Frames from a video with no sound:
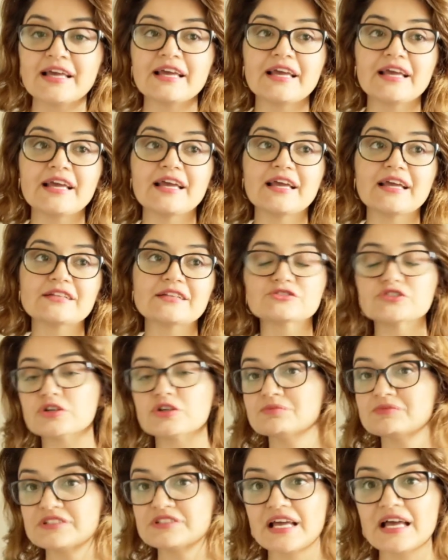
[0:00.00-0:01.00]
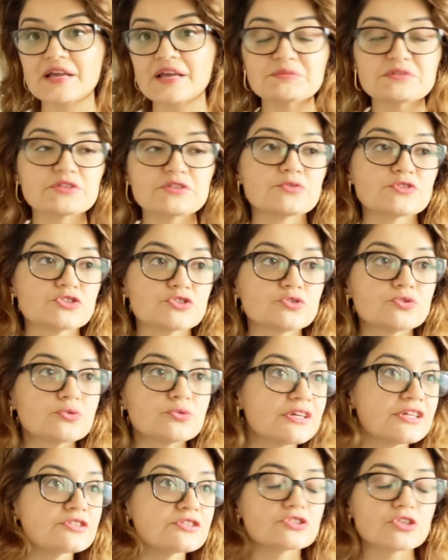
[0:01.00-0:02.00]
And sometimes I was
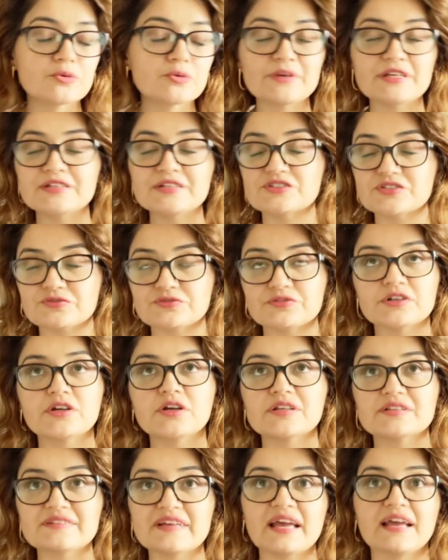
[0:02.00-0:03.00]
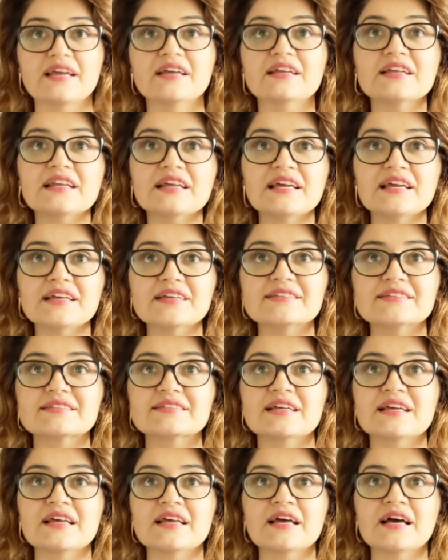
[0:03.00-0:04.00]
doing so many different techniques,